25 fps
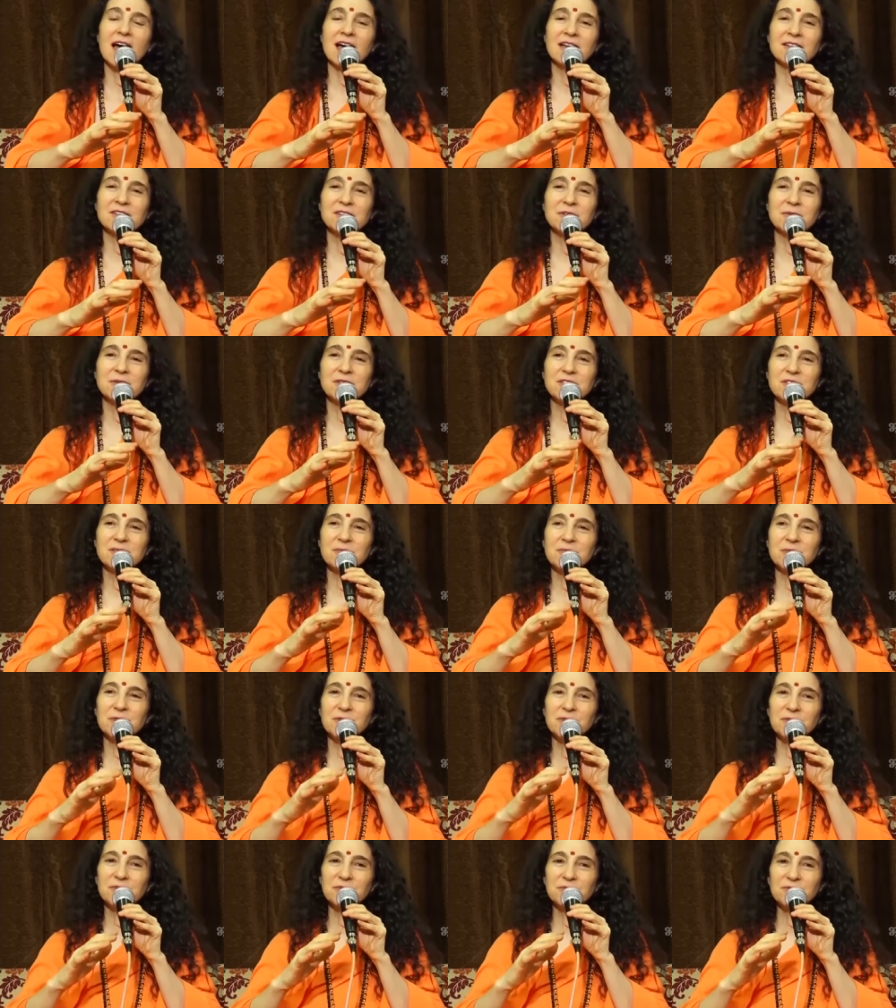And so it's a
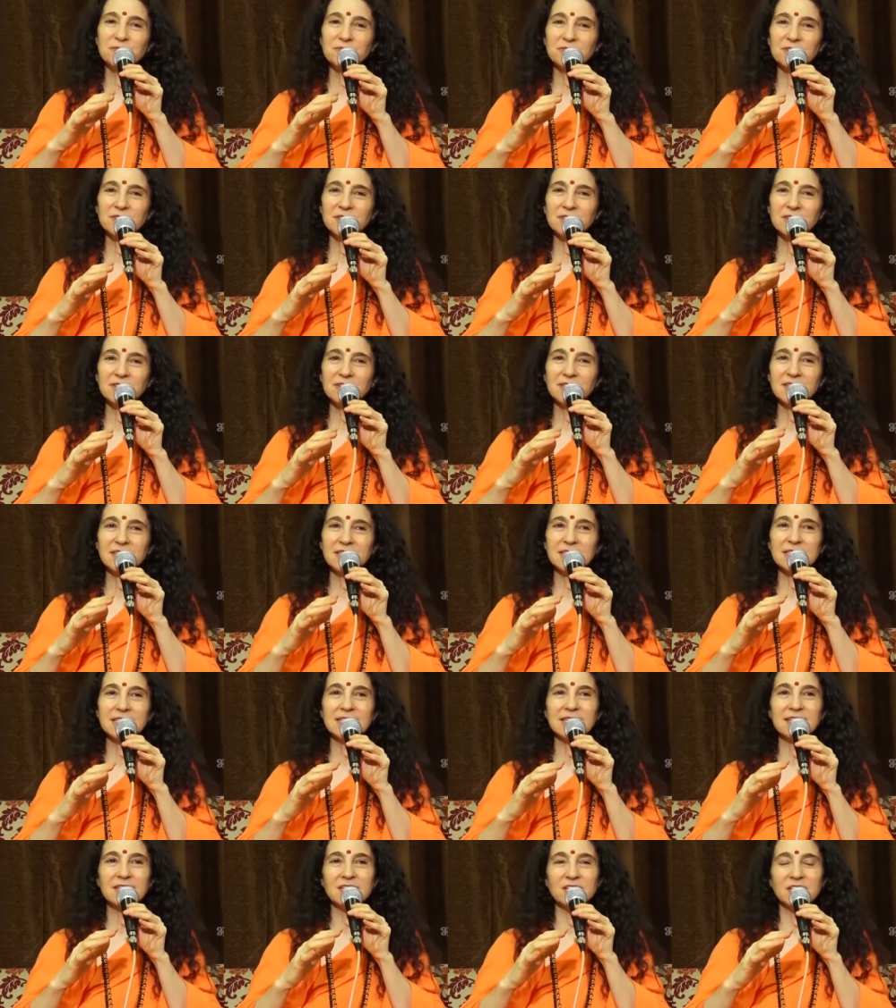beautiful
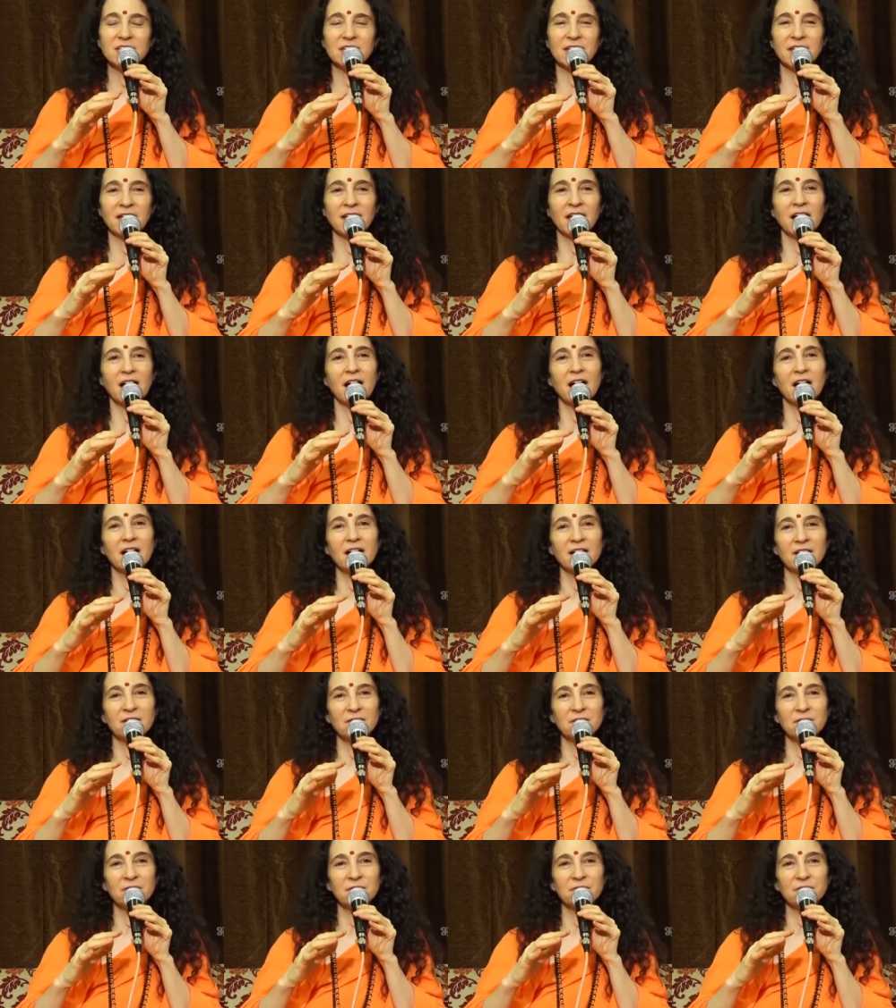teaching
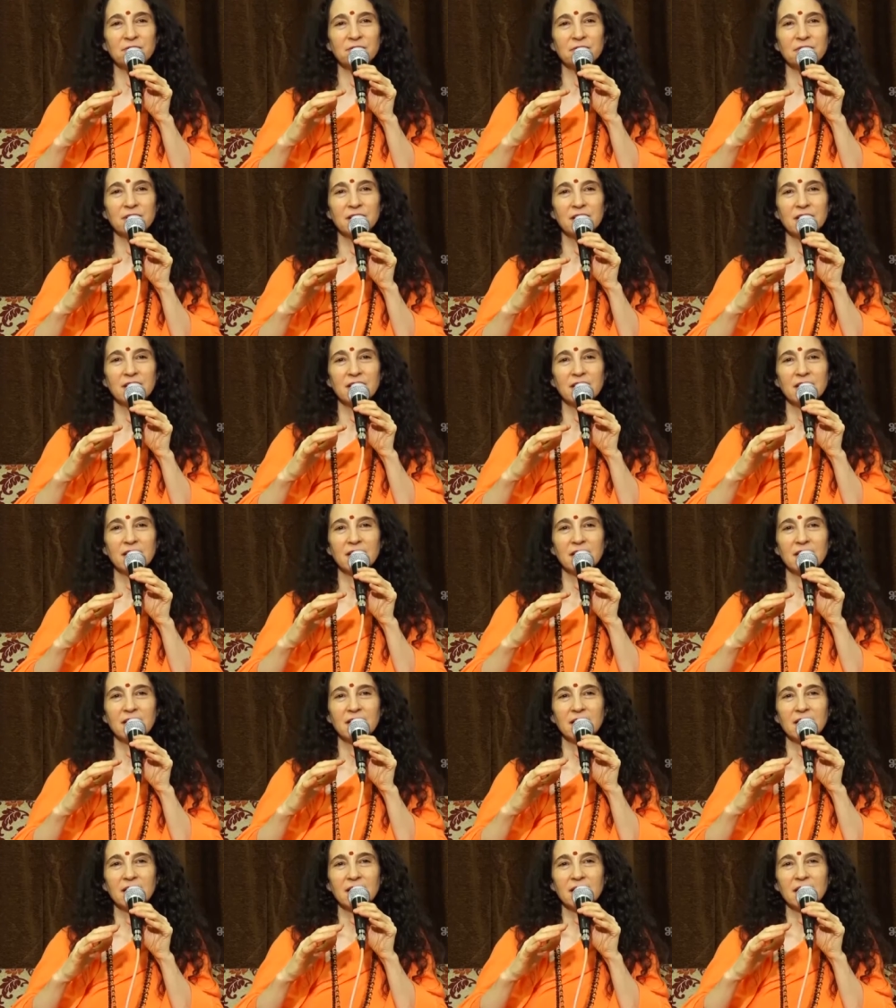of
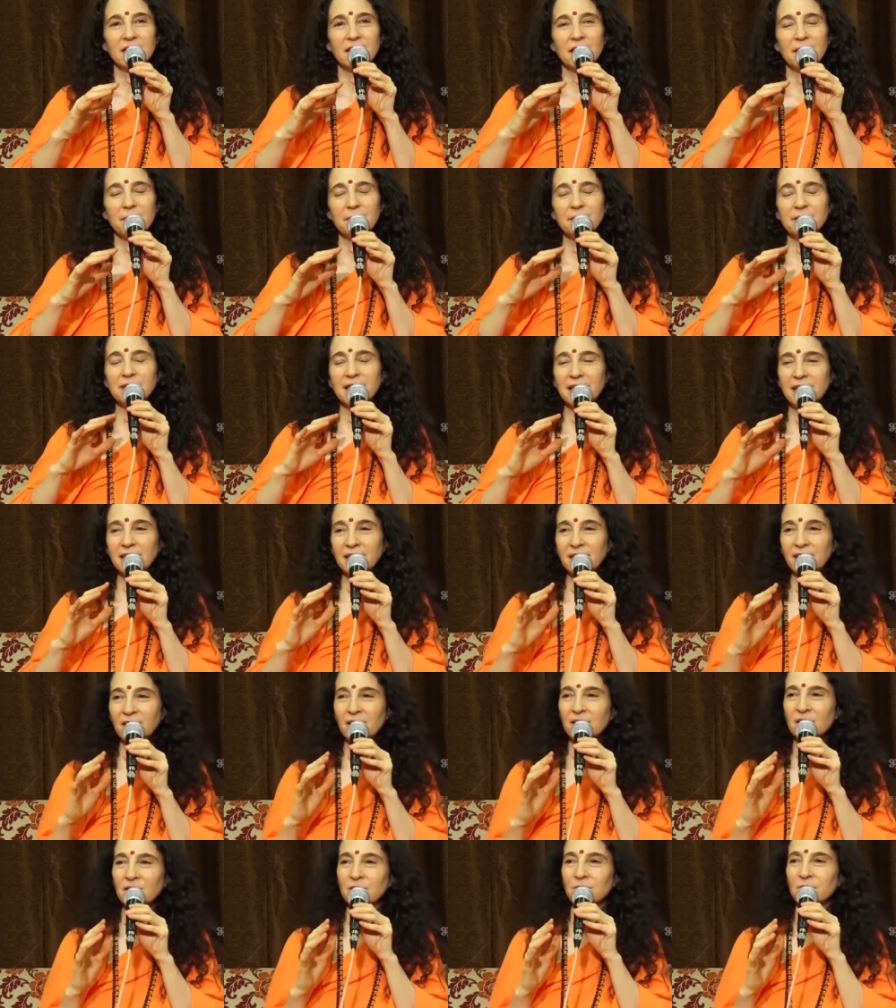
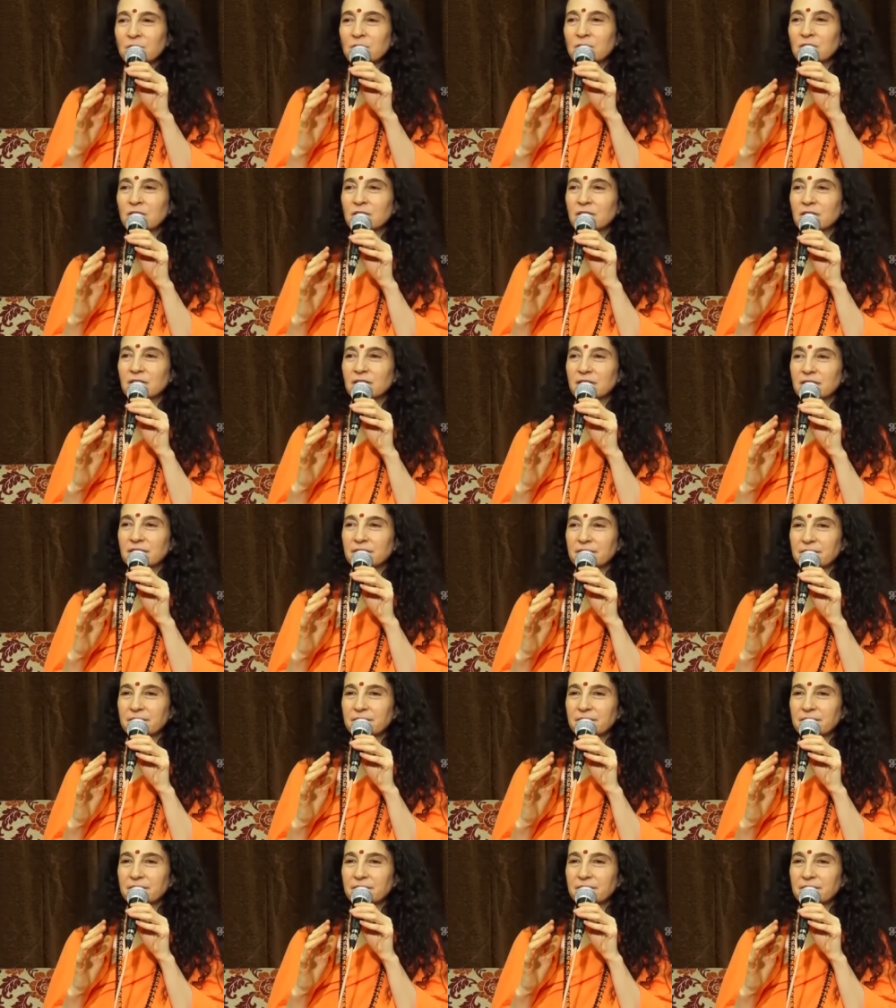playing our role.